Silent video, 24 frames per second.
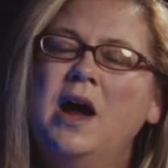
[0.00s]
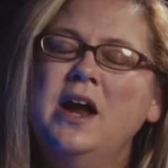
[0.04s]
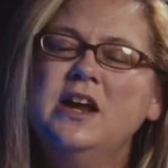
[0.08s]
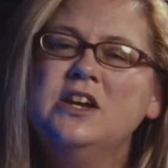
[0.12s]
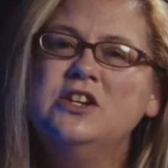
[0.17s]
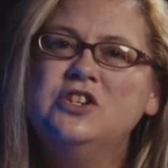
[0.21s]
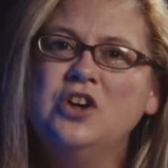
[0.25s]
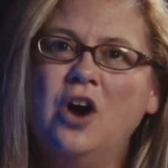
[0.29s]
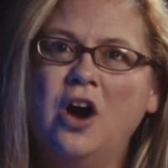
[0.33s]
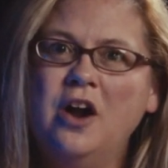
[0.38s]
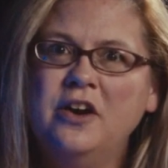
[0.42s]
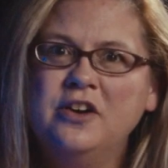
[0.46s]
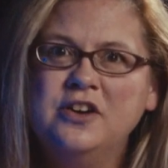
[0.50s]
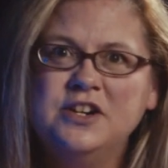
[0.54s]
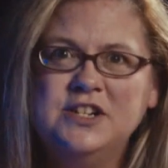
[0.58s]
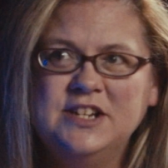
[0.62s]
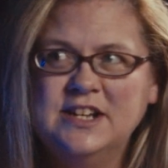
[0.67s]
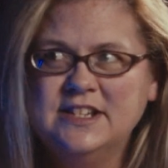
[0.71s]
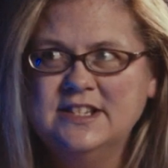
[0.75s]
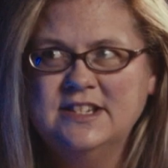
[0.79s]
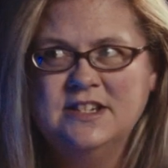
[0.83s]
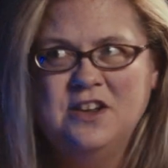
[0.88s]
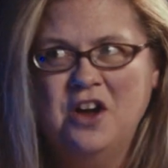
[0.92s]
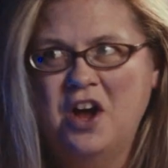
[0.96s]
daughter
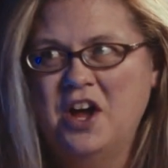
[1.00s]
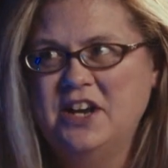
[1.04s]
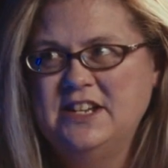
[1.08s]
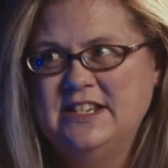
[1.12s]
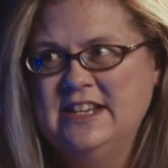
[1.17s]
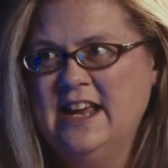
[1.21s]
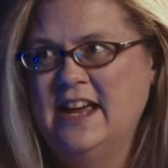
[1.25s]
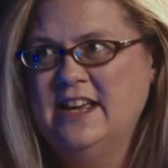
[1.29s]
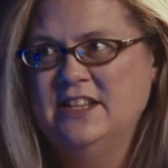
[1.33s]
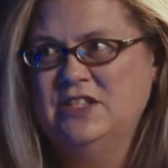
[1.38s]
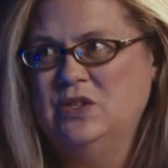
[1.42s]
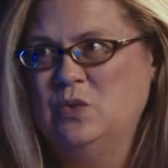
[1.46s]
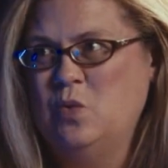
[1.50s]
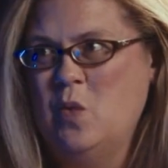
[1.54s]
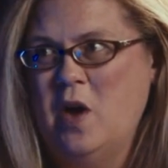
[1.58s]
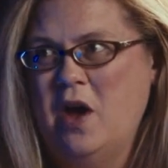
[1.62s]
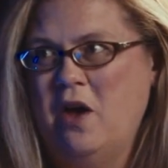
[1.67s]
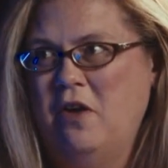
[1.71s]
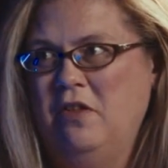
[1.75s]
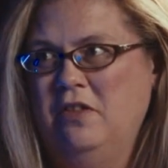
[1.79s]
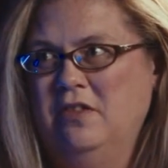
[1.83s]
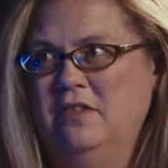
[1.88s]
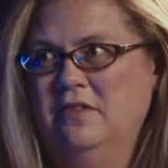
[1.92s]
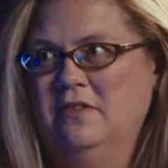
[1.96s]
does not test
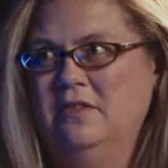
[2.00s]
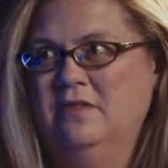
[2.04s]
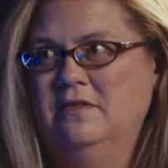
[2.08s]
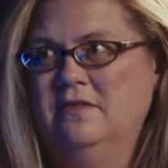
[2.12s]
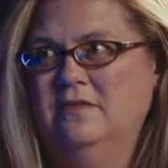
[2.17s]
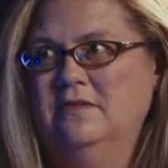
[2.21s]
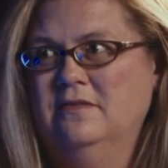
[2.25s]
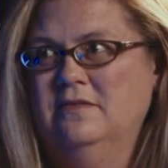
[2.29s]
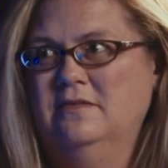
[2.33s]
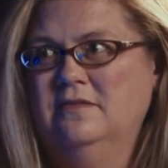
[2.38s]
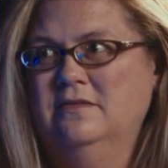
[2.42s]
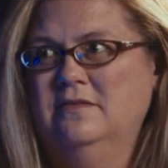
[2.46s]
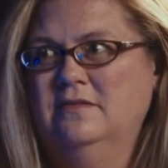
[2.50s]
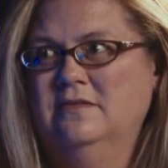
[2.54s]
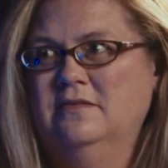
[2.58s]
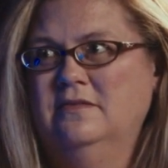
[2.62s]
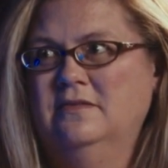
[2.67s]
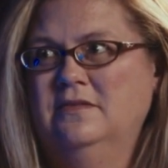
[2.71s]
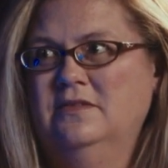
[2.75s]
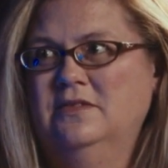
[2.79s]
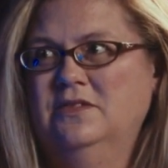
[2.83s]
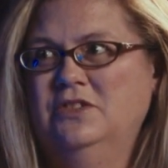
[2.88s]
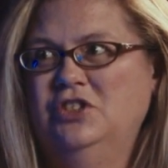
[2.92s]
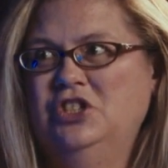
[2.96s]
well
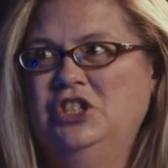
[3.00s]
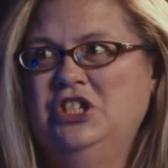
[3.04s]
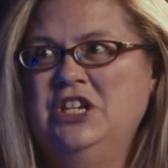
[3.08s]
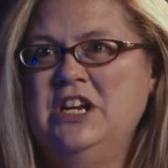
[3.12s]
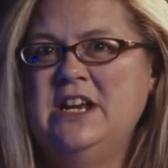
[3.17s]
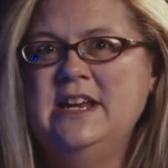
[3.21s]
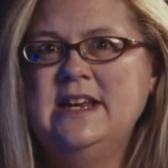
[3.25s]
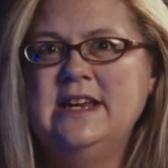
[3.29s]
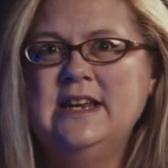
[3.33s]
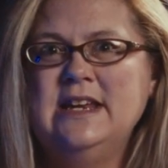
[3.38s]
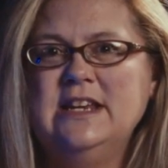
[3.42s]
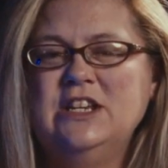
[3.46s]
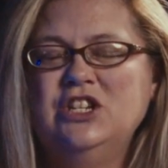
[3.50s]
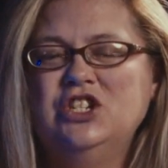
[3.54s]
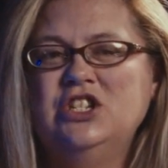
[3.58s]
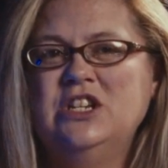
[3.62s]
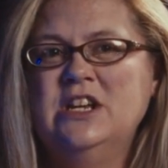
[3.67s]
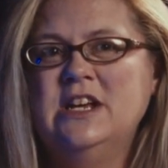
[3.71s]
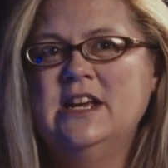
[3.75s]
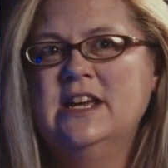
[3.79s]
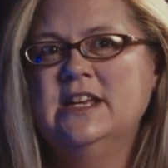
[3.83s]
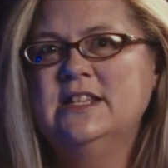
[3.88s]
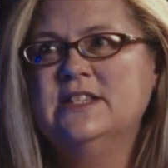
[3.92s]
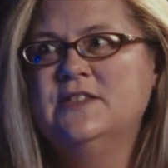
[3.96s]
she
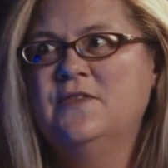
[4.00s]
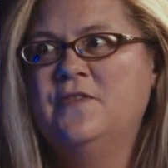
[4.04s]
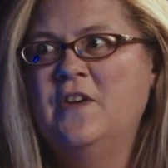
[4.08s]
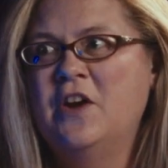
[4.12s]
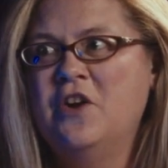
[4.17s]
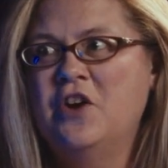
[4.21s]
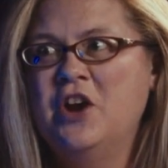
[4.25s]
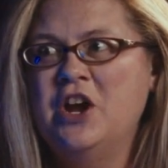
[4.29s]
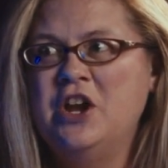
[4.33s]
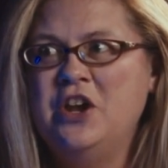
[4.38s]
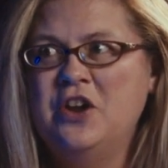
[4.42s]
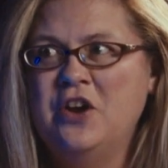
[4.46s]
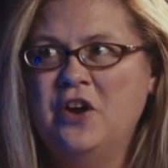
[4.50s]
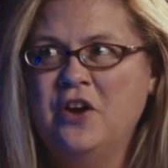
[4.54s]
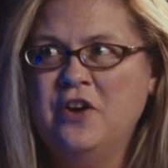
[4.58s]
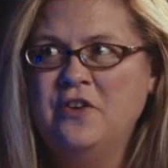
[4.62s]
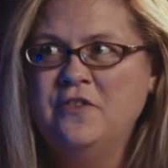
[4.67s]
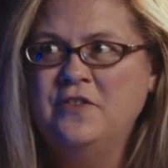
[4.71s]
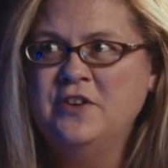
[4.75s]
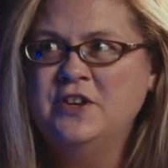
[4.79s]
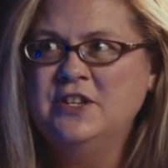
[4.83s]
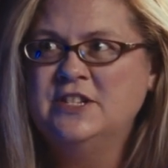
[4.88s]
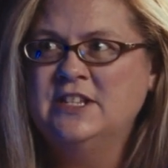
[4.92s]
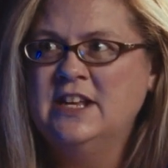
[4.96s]
she gets very
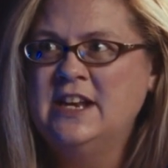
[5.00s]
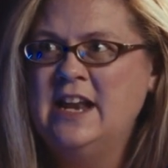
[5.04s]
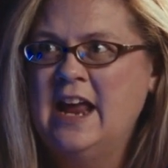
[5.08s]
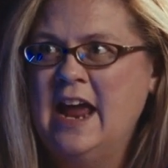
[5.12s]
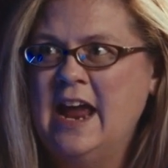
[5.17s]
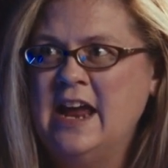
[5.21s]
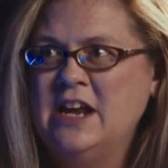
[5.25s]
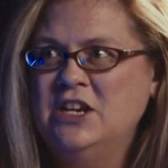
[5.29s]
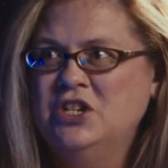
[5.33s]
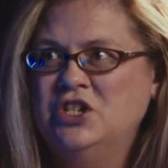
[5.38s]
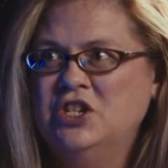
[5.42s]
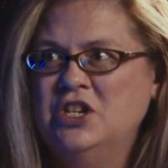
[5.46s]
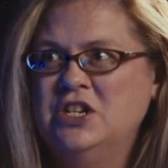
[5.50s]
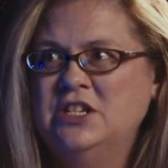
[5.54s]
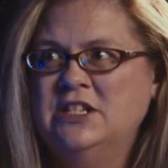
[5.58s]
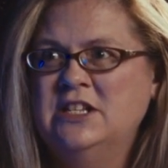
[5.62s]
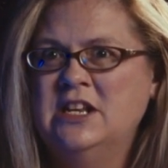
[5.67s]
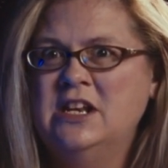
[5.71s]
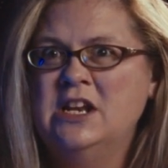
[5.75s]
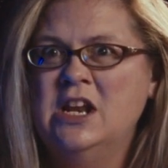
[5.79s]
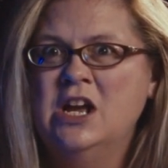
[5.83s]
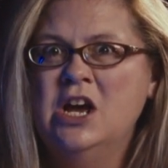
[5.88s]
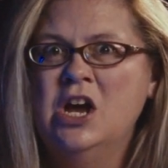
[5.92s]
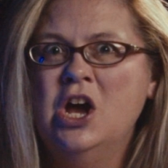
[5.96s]
nervous and anxious
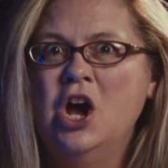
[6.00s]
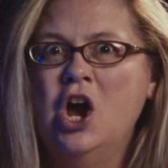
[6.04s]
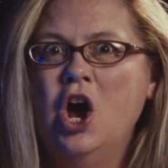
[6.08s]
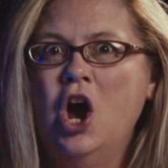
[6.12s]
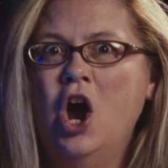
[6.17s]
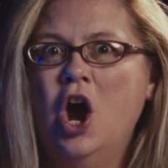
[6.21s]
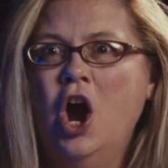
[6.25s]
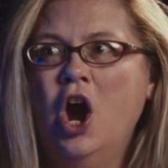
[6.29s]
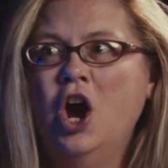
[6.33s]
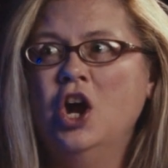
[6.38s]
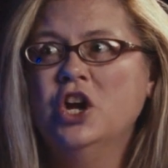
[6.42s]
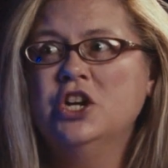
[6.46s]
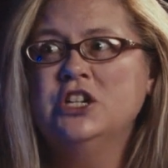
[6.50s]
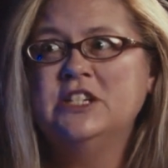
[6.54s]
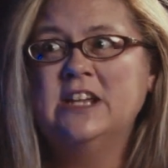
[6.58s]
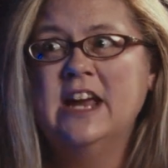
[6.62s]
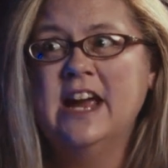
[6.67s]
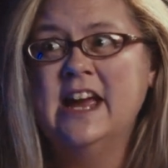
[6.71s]
and I have test, test